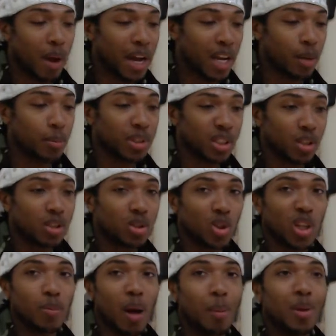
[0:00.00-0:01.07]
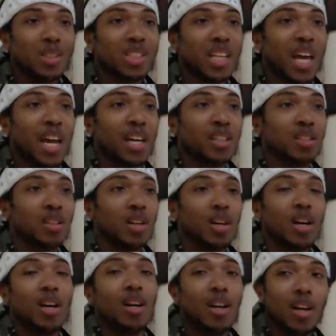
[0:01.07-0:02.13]
get misunderstood, you might be saying
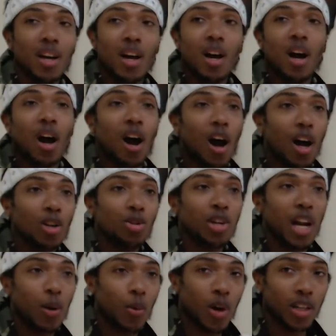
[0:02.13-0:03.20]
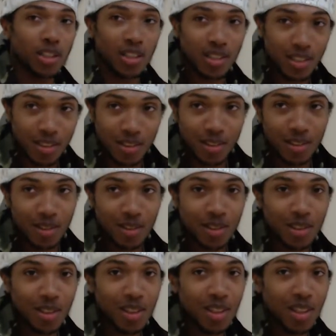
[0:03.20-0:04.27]
101.
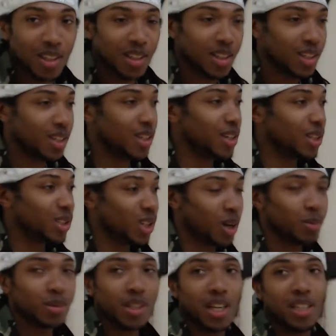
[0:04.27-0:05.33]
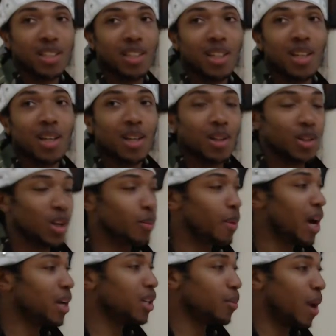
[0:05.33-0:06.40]
You see what I'm saying? You
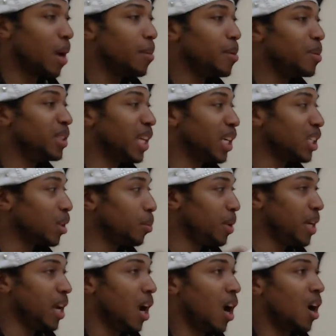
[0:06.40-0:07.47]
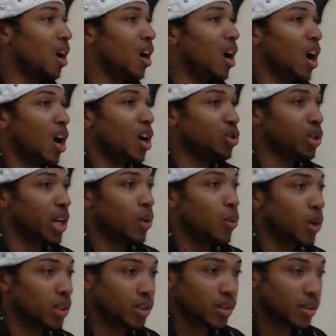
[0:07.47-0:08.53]
might be mistaken to be
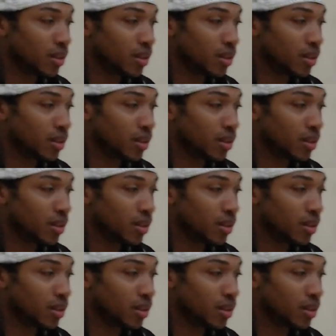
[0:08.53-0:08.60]
101,